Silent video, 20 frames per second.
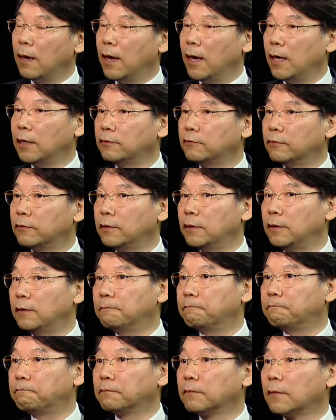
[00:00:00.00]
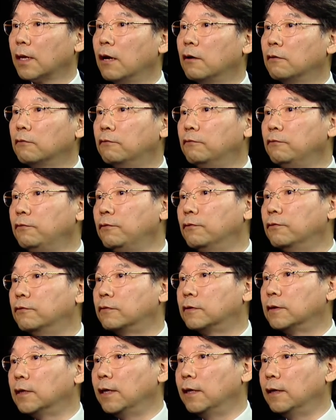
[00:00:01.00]
Actually, good
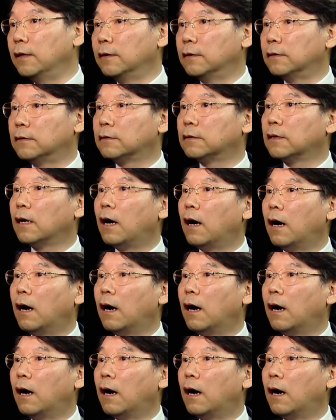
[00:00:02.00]
news is